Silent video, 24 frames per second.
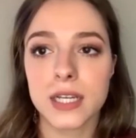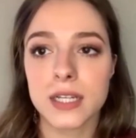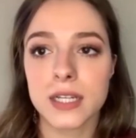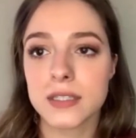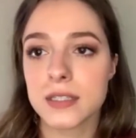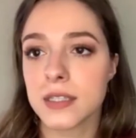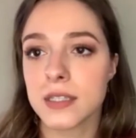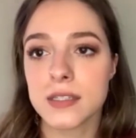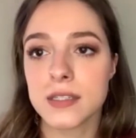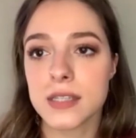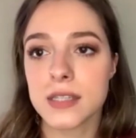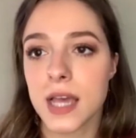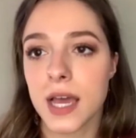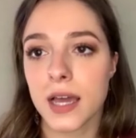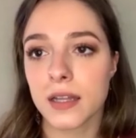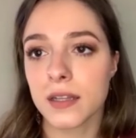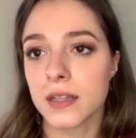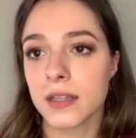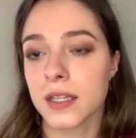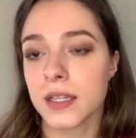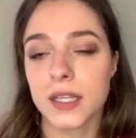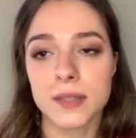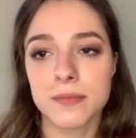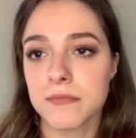That's
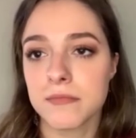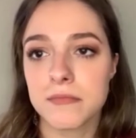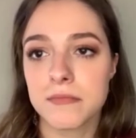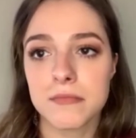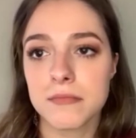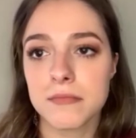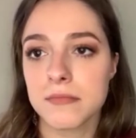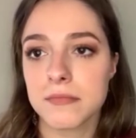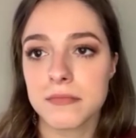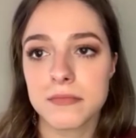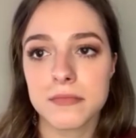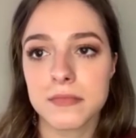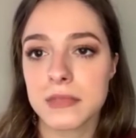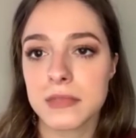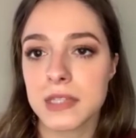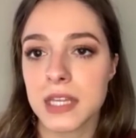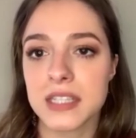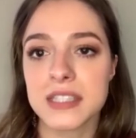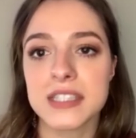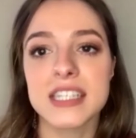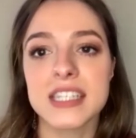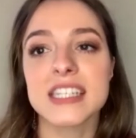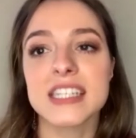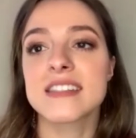exactly,
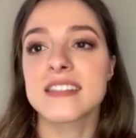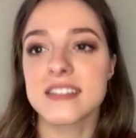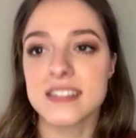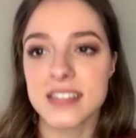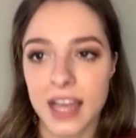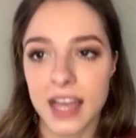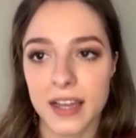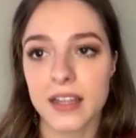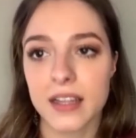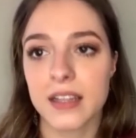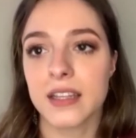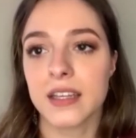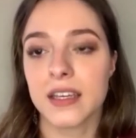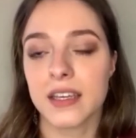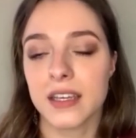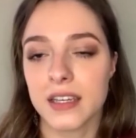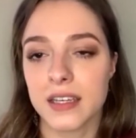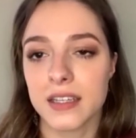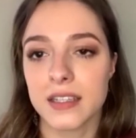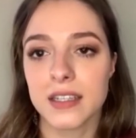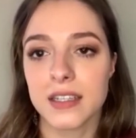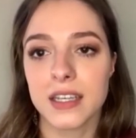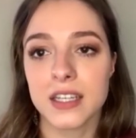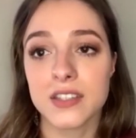that's yeah. exactly
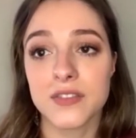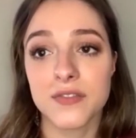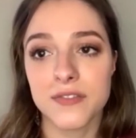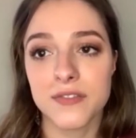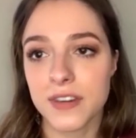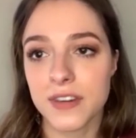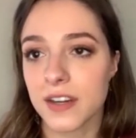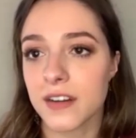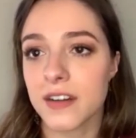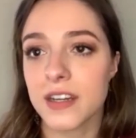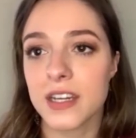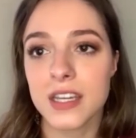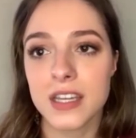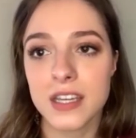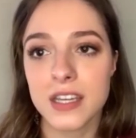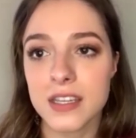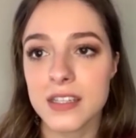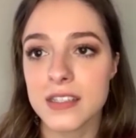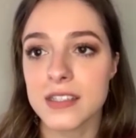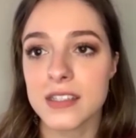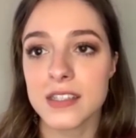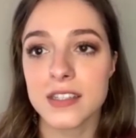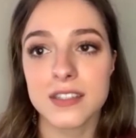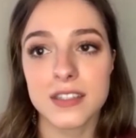it. It's very
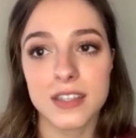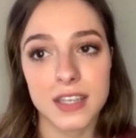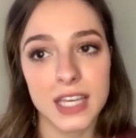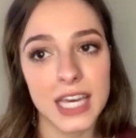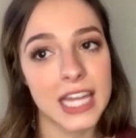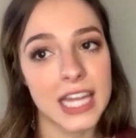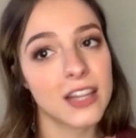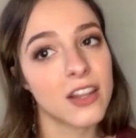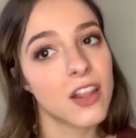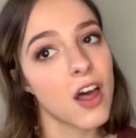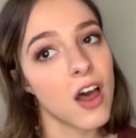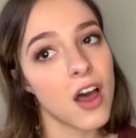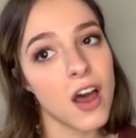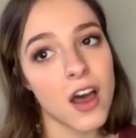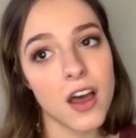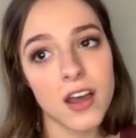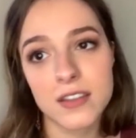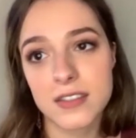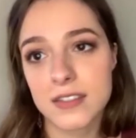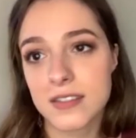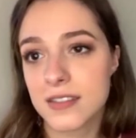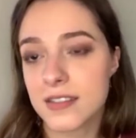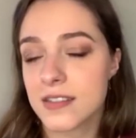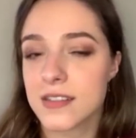easy to get
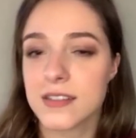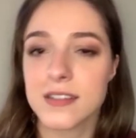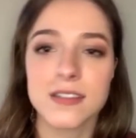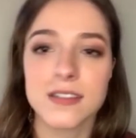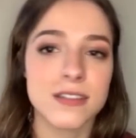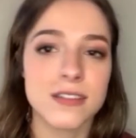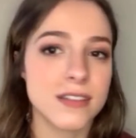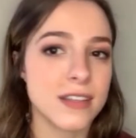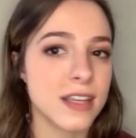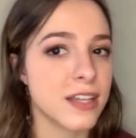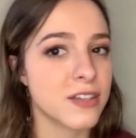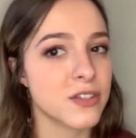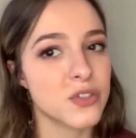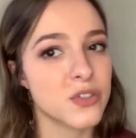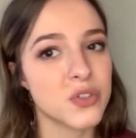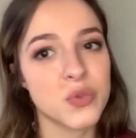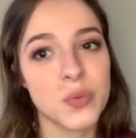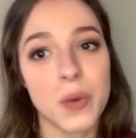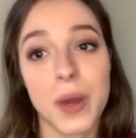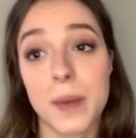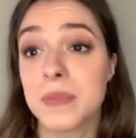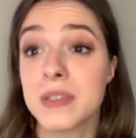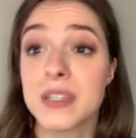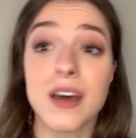lost and
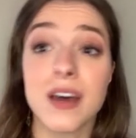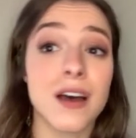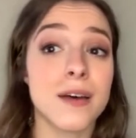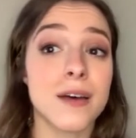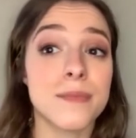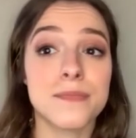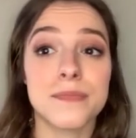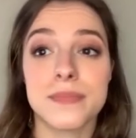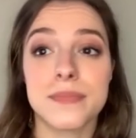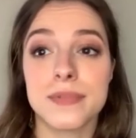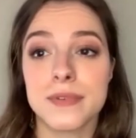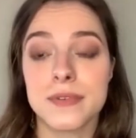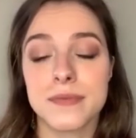swept up.